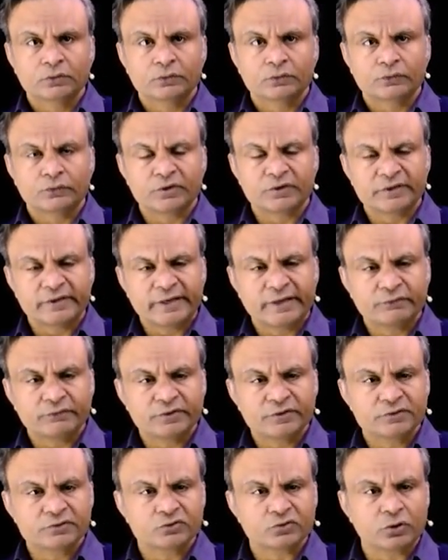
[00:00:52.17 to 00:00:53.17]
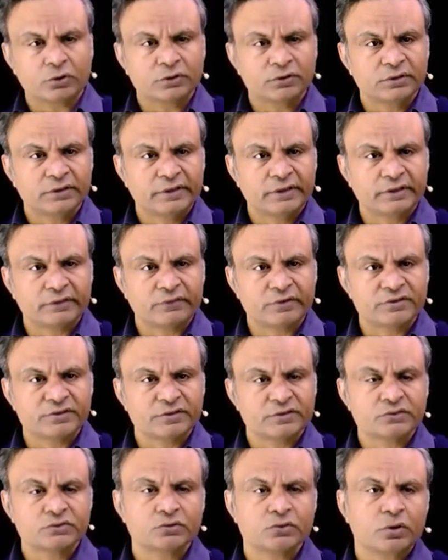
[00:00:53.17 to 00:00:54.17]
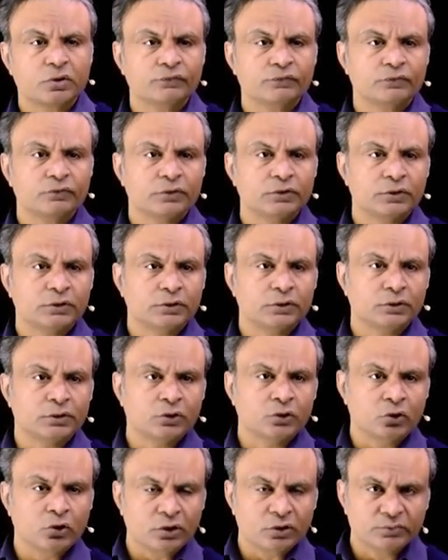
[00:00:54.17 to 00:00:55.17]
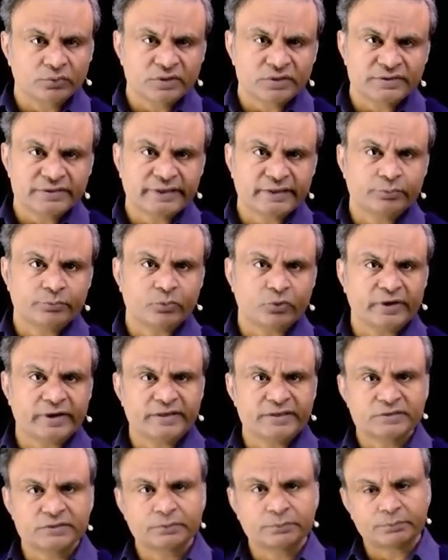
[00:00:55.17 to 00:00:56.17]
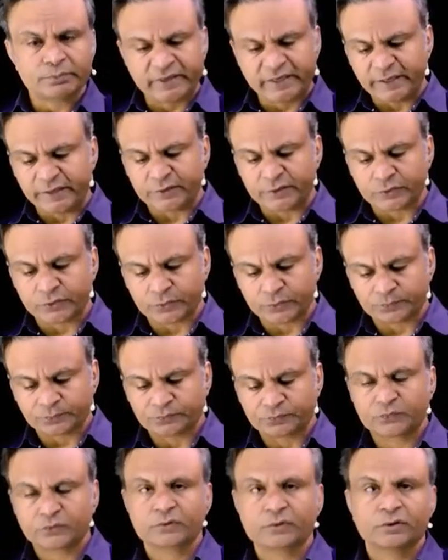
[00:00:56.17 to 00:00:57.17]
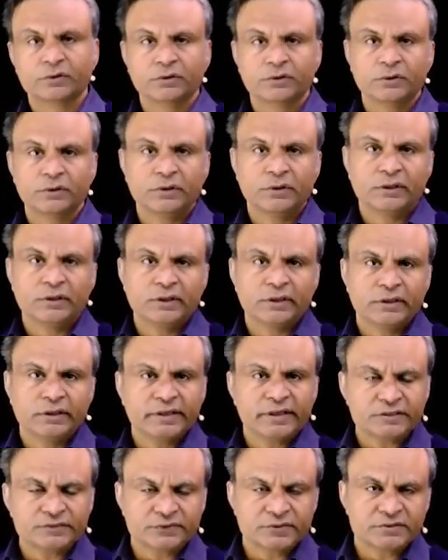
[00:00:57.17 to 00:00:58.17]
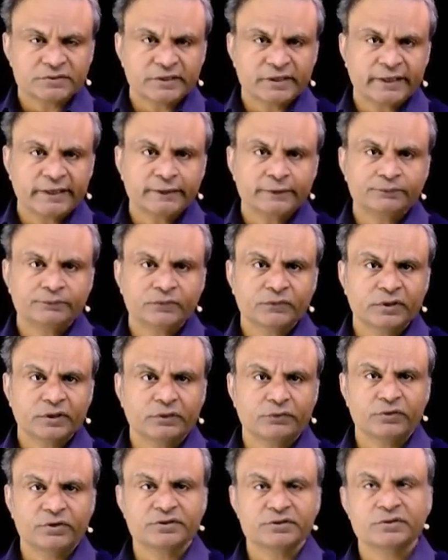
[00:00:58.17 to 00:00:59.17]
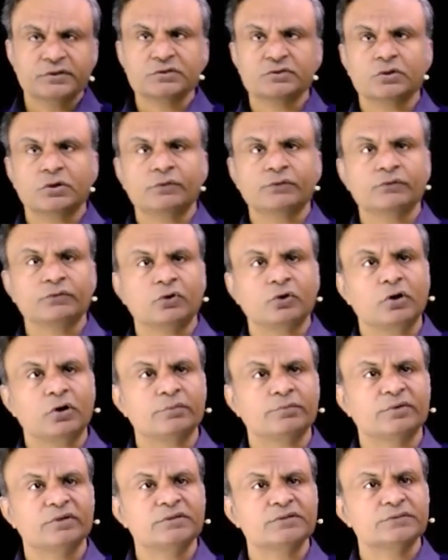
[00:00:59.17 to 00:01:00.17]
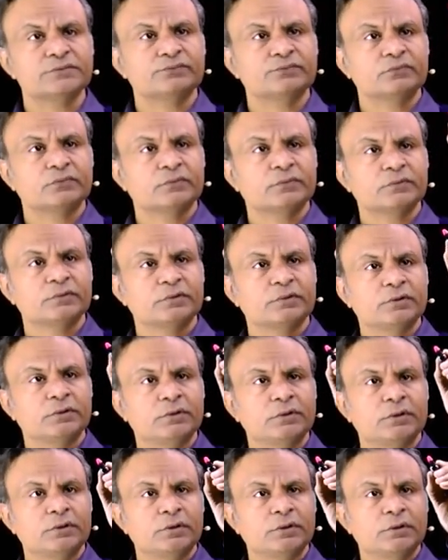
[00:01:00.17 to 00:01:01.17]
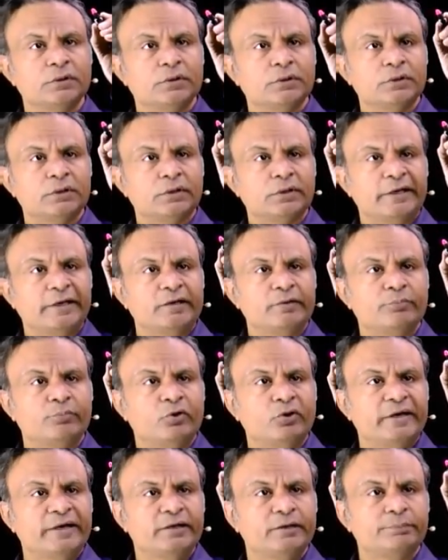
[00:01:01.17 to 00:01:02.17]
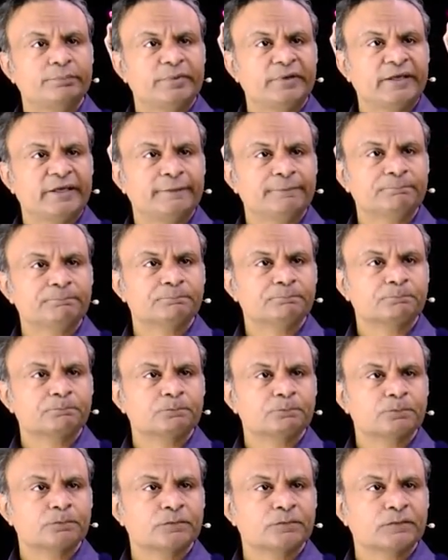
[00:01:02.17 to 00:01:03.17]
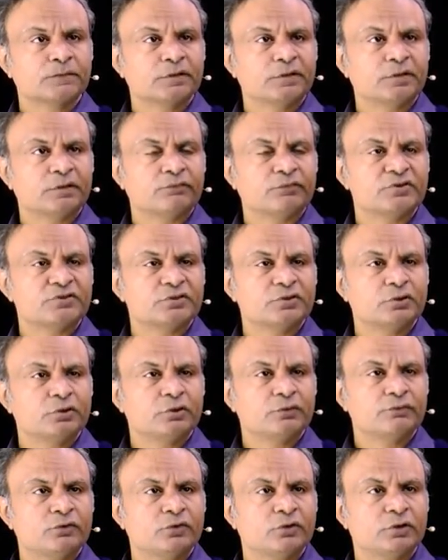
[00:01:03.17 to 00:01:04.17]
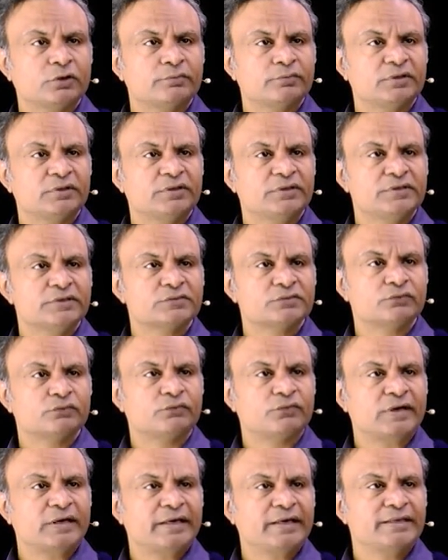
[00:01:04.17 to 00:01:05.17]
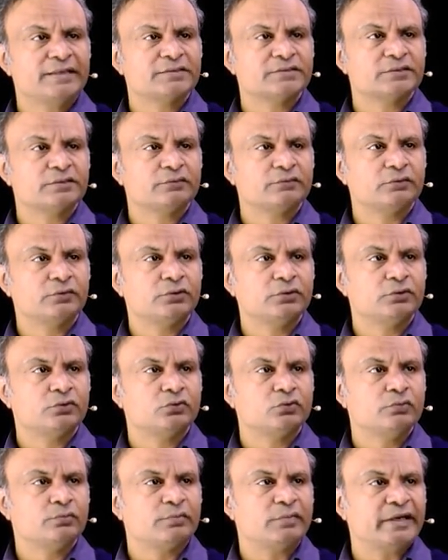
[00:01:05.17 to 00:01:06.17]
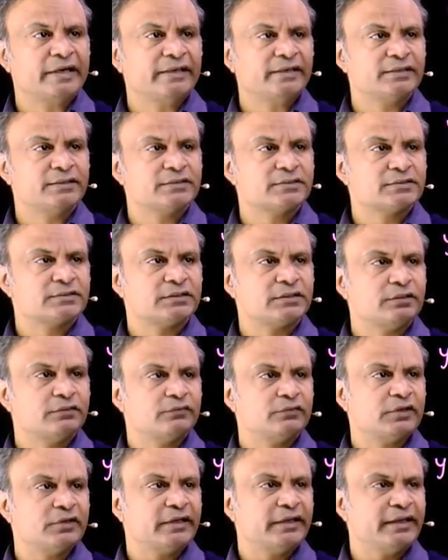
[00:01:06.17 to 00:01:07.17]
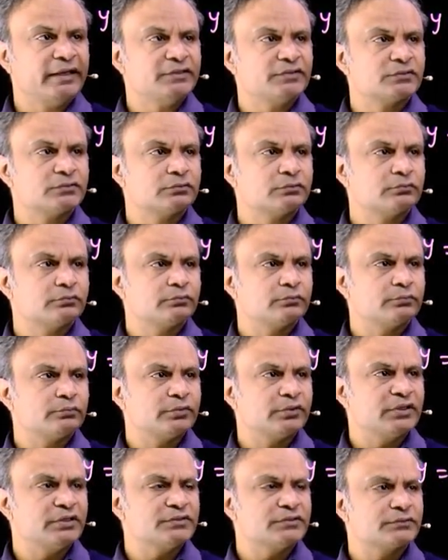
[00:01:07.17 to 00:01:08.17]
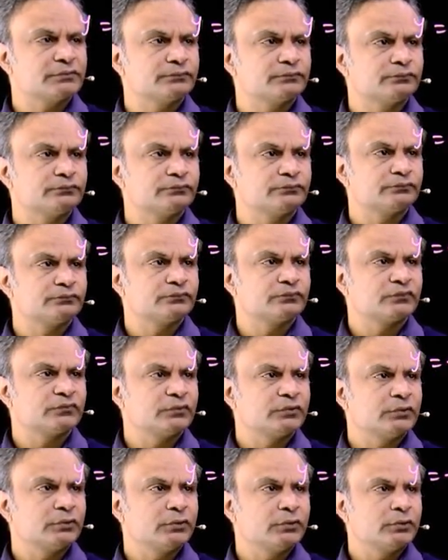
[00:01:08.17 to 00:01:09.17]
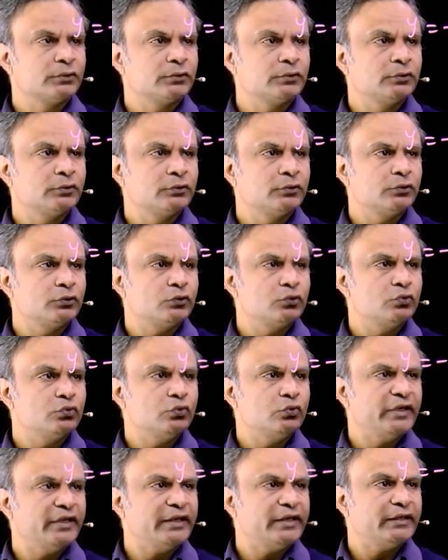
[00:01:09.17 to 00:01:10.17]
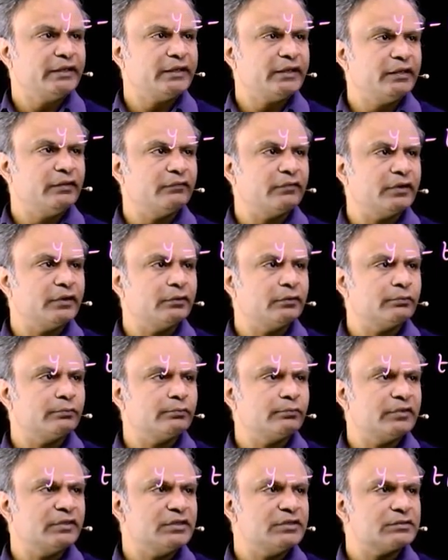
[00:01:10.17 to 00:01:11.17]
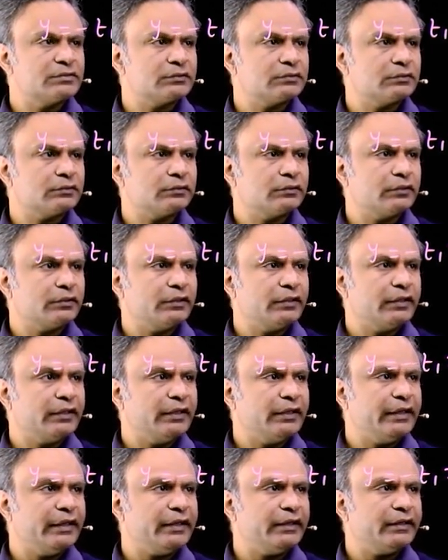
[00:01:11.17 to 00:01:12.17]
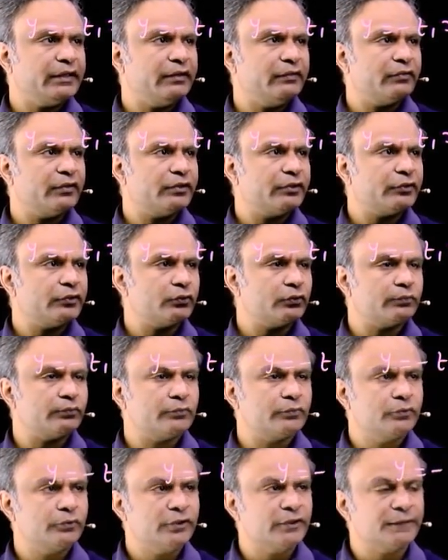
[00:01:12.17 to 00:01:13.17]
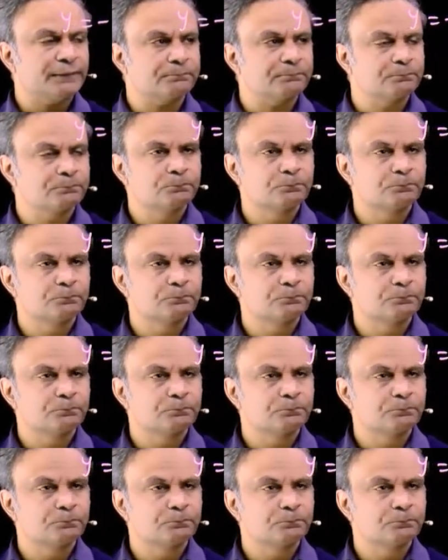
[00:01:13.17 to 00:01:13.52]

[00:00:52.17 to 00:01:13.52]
For that we solve the equations of uh, normals at points P and Q. Let's first write equations of normals at point P. Equation normal is y is equal to minus T one x plus two a T one plus a T one cube. Okay.